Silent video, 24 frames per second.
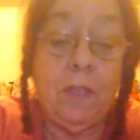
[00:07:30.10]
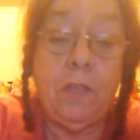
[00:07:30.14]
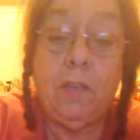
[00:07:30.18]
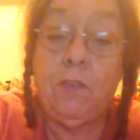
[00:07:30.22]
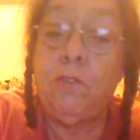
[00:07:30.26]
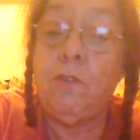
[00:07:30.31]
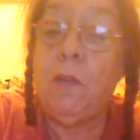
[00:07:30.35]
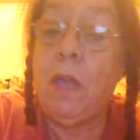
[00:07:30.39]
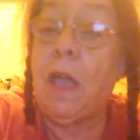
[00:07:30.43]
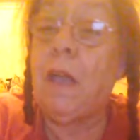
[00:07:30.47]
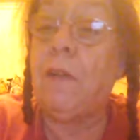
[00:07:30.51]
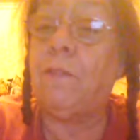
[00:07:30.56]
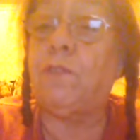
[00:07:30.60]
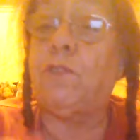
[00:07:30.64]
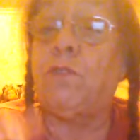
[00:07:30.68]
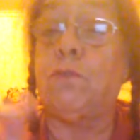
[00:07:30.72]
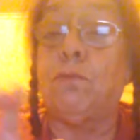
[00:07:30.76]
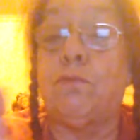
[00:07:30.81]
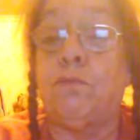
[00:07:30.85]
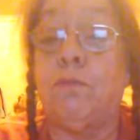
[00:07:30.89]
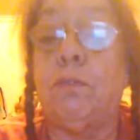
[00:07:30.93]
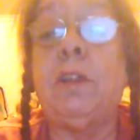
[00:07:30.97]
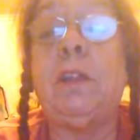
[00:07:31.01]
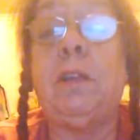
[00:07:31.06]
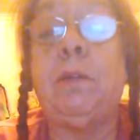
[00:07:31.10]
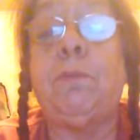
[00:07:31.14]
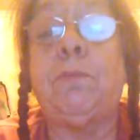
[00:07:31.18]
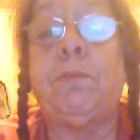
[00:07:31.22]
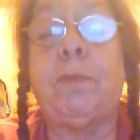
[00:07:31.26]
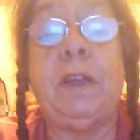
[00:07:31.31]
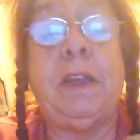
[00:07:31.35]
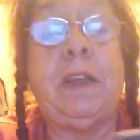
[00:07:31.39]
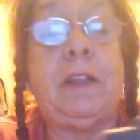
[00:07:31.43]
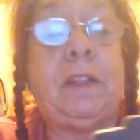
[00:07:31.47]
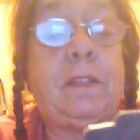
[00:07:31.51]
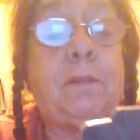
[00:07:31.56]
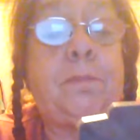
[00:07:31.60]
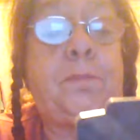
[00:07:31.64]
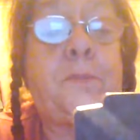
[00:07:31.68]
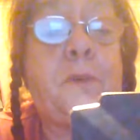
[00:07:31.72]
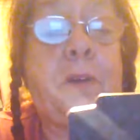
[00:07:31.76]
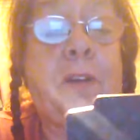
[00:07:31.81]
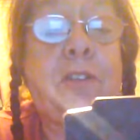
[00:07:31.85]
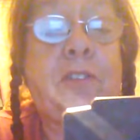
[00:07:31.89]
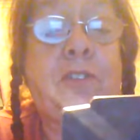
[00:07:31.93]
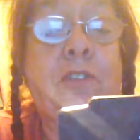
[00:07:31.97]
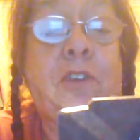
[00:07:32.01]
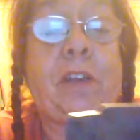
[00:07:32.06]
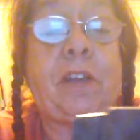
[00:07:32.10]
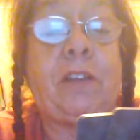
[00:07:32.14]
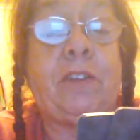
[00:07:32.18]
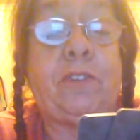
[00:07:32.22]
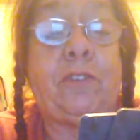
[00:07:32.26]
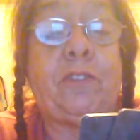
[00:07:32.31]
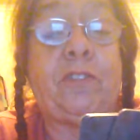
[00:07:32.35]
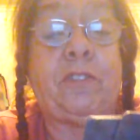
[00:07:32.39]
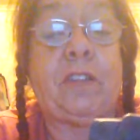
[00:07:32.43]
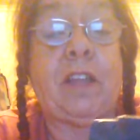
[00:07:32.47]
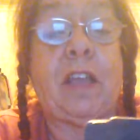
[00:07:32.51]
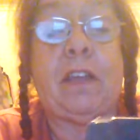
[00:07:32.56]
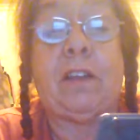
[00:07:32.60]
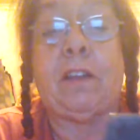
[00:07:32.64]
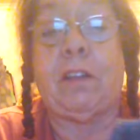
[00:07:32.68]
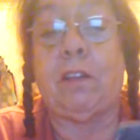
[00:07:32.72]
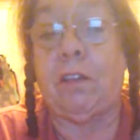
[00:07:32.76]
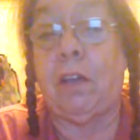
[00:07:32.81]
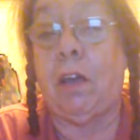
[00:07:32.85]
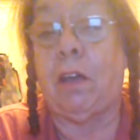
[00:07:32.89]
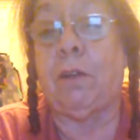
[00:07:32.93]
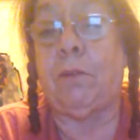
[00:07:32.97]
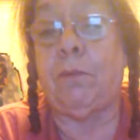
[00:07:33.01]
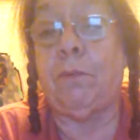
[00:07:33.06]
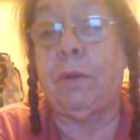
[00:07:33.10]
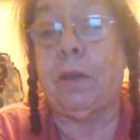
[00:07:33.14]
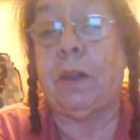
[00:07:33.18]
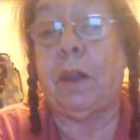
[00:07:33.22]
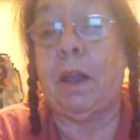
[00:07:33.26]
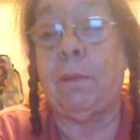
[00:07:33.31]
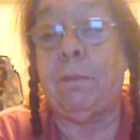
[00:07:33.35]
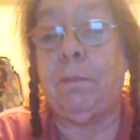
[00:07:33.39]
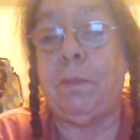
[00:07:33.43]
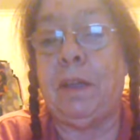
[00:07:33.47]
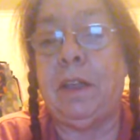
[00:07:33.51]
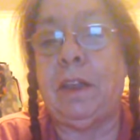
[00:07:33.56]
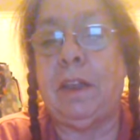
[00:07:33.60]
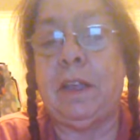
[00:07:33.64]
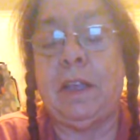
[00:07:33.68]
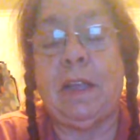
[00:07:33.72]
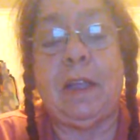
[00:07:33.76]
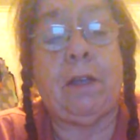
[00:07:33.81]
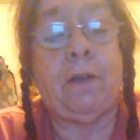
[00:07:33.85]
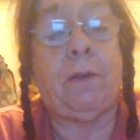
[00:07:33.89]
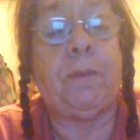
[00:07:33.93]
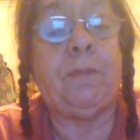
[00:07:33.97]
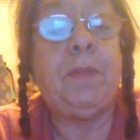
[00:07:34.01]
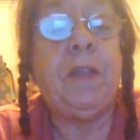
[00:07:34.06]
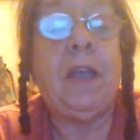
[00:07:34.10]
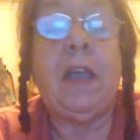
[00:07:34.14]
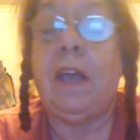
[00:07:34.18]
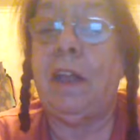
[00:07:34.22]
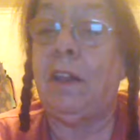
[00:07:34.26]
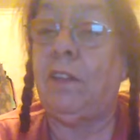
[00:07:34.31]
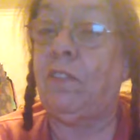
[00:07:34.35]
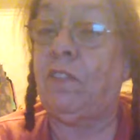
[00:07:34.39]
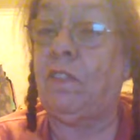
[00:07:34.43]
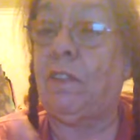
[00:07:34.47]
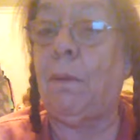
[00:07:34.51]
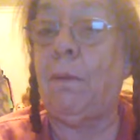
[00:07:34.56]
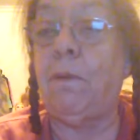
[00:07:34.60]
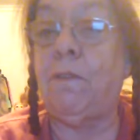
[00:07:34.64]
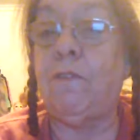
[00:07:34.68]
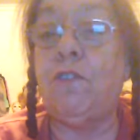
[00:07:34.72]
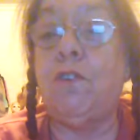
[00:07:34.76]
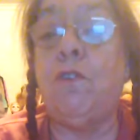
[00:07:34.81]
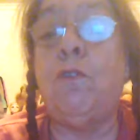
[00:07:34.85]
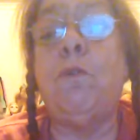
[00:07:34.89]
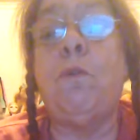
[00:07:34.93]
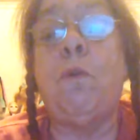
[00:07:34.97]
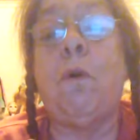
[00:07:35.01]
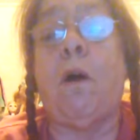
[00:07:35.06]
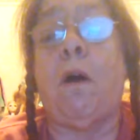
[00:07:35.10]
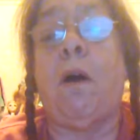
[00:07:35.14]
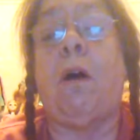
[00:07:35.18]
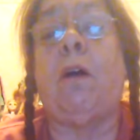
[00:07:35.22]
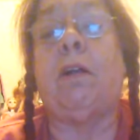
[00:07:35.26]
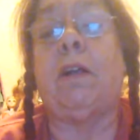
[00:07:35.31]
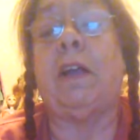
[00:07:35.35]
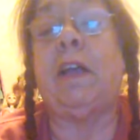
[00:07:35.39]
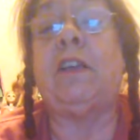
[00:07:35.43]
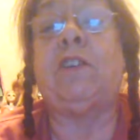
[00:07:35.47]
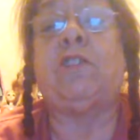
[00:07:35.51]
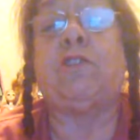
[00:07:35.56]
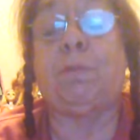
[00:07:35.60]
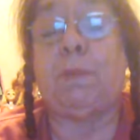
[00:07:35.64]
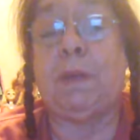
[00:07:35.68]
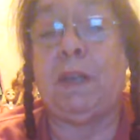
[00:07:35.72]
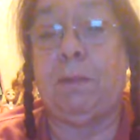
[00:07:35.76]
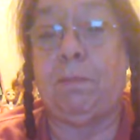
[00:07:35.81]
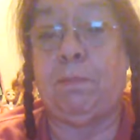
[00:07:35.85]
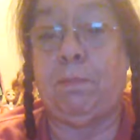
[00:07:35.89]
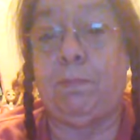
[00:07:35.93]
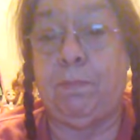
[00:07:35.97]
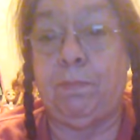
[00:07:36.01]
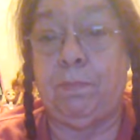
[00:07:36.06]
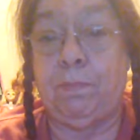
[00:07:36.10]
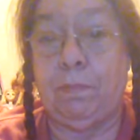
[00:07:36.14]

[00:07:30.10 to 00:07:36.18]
You have to really read the book to understand a lot of what I'm meaning here. And some of you who are H.P.